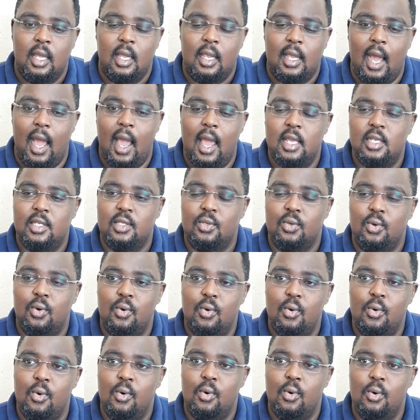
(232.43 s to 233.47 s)
guys
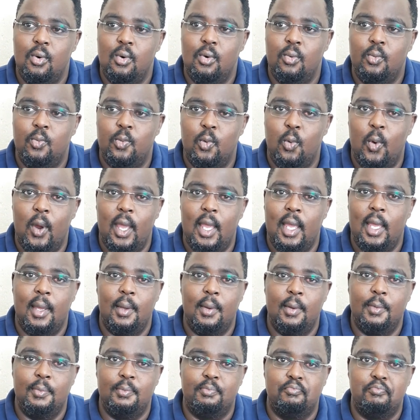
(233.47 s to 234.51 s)
who
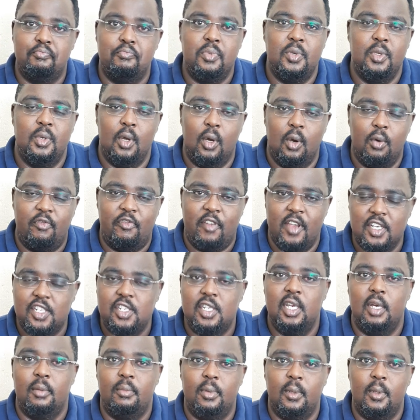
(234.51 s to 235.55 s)
were,
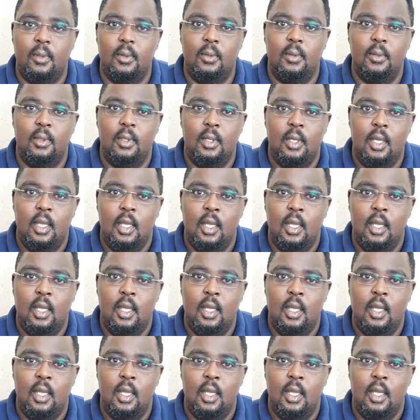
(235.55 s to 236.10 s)
fashionable,